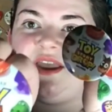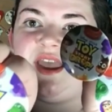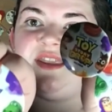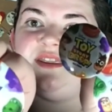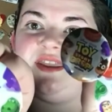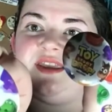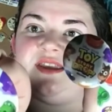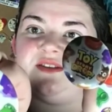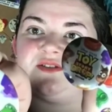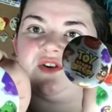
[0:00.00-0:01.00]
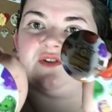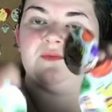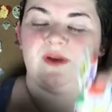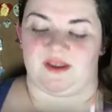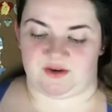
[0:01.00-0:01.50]
and these are
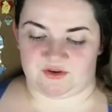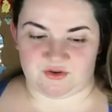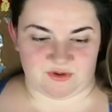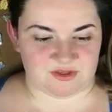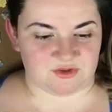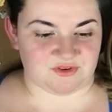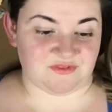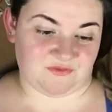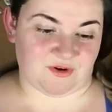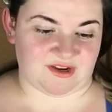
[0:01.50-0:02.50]
when Toy Story 4